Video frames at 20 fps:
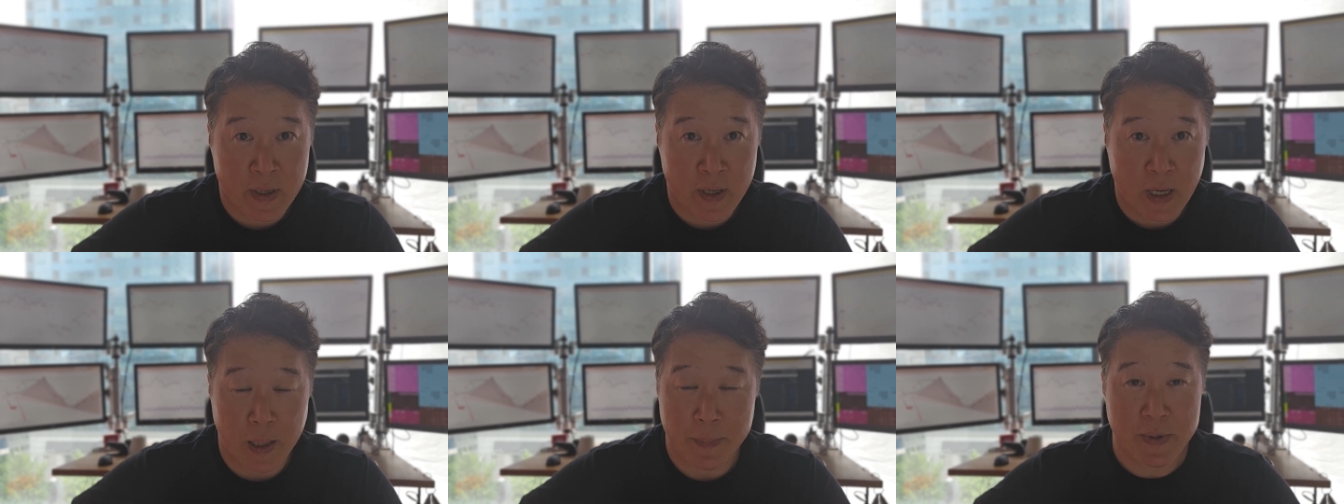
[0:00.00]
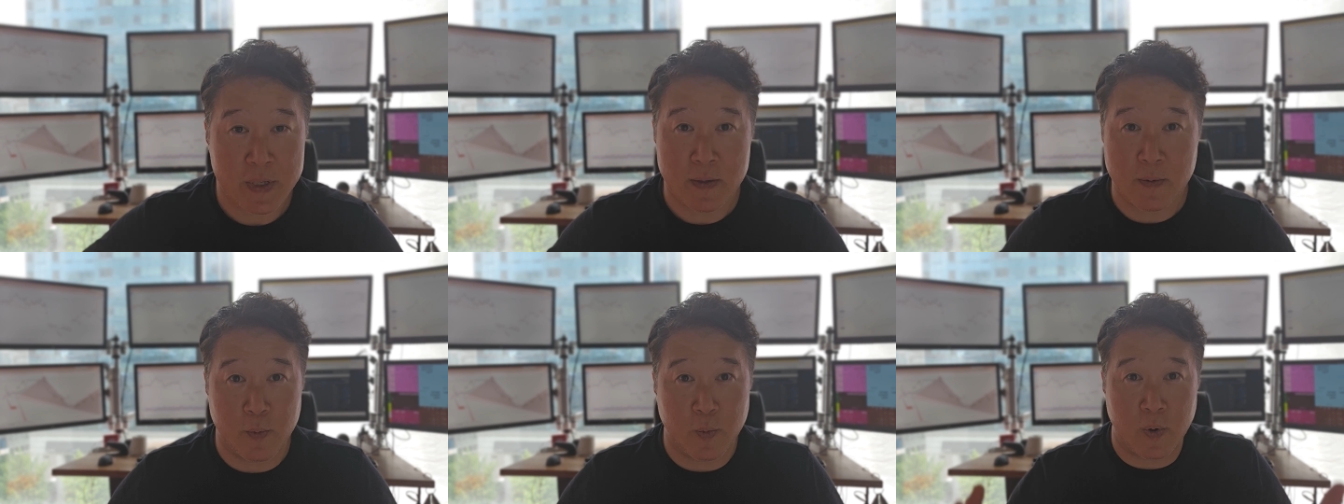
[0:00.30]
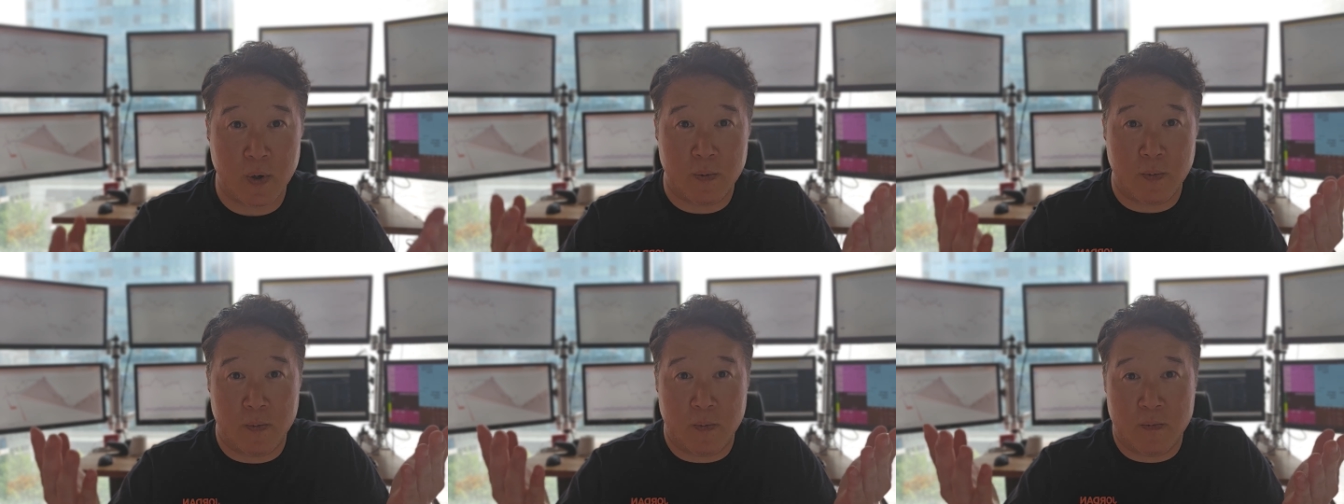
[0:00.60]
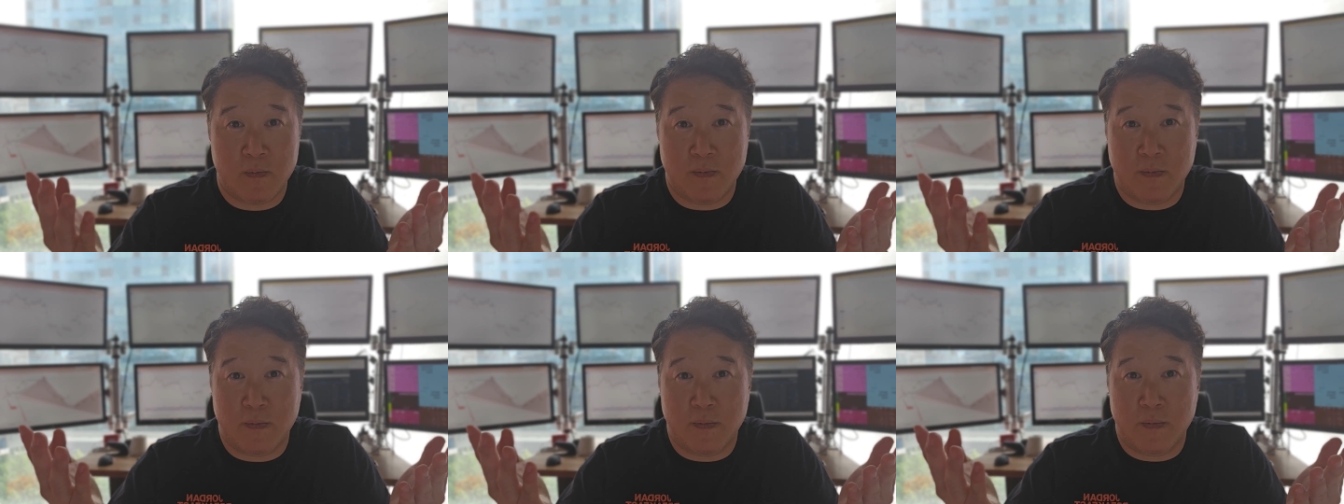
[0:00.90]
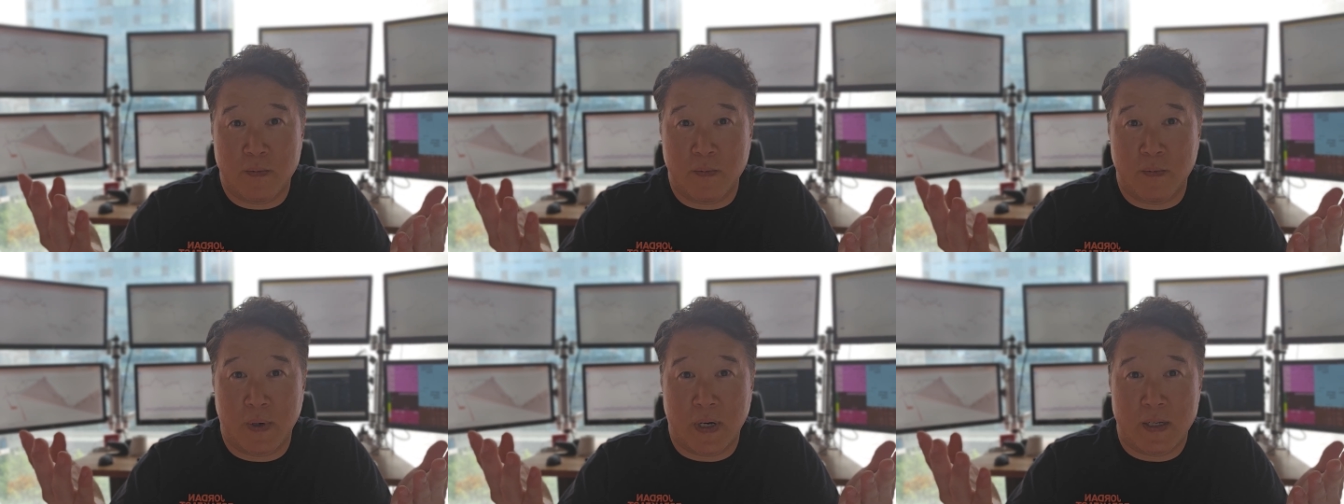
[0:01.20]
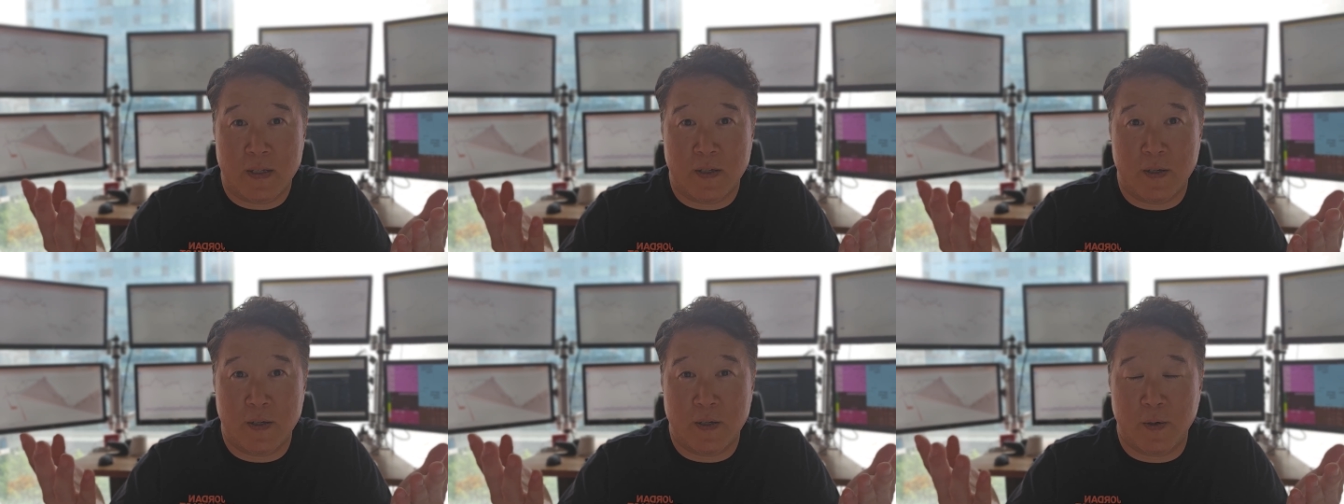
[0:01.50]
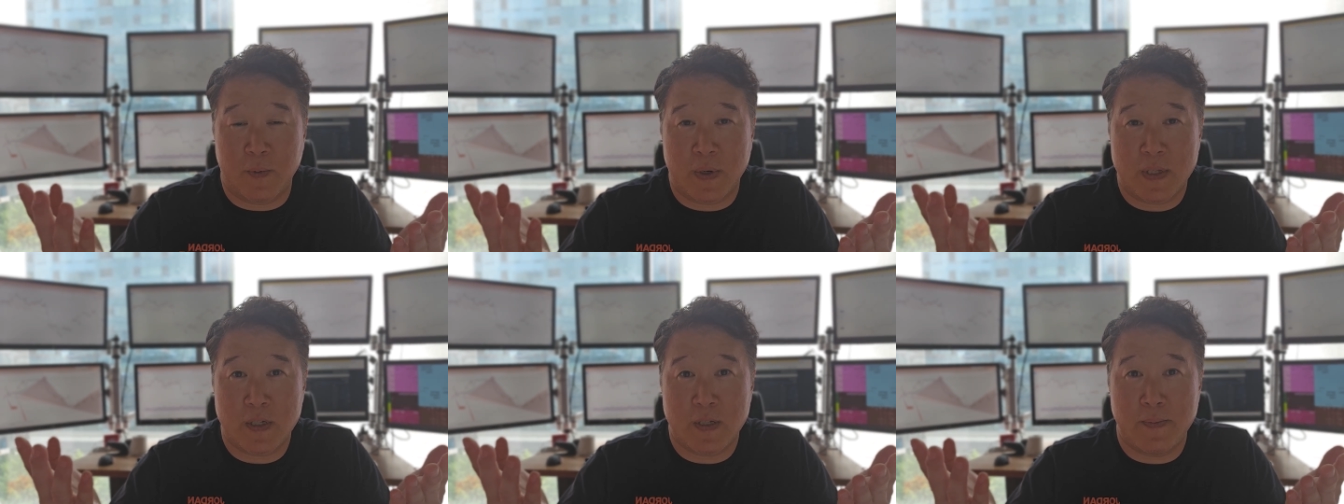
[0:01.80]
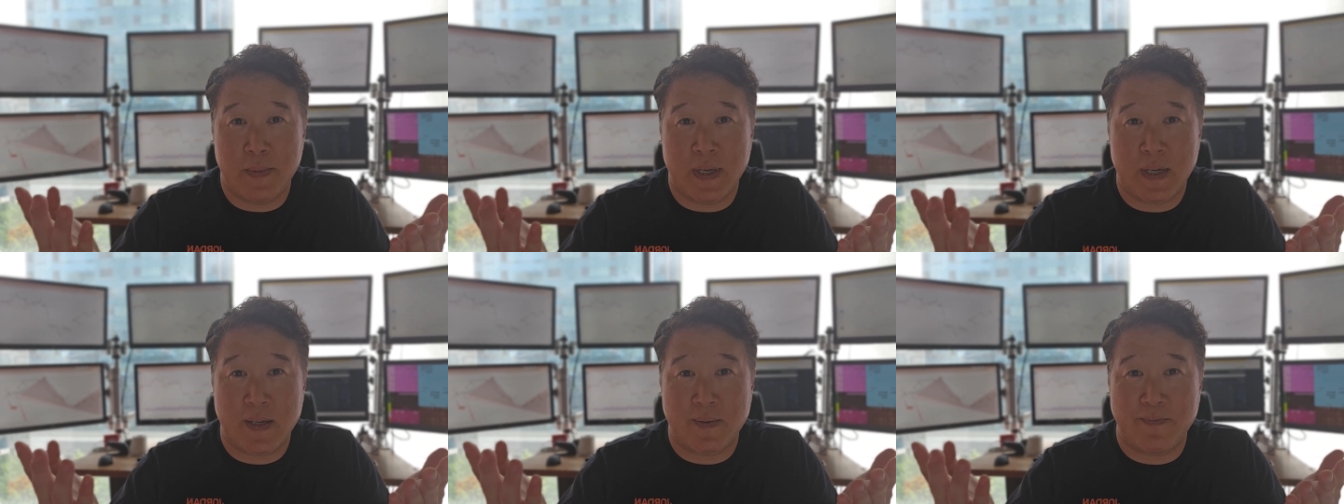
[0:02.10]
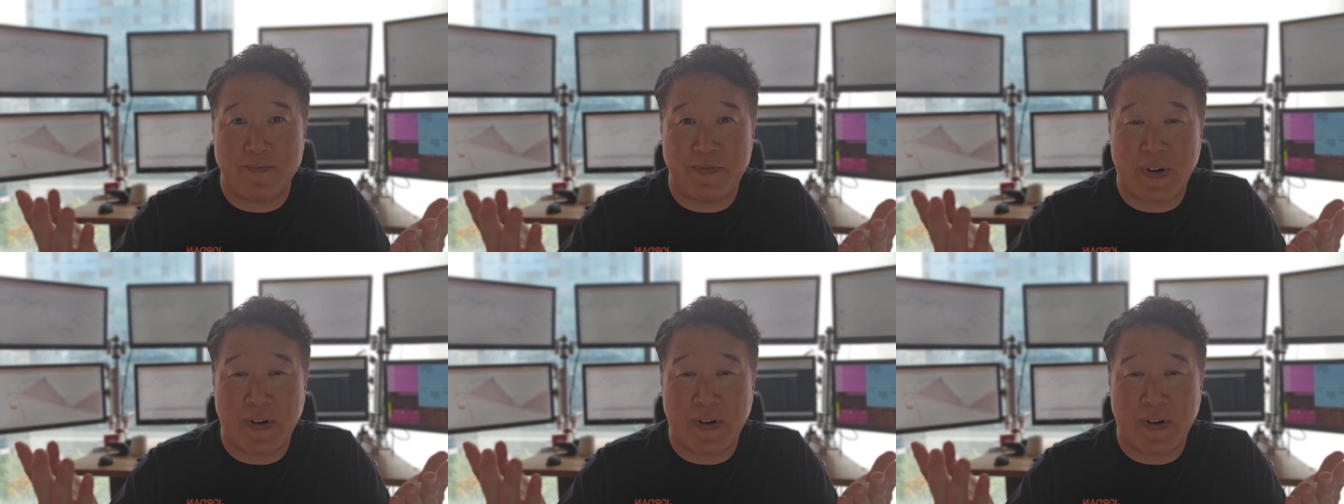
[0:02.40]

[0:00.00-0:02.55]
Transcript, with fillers: I mean, what you, you wanted to make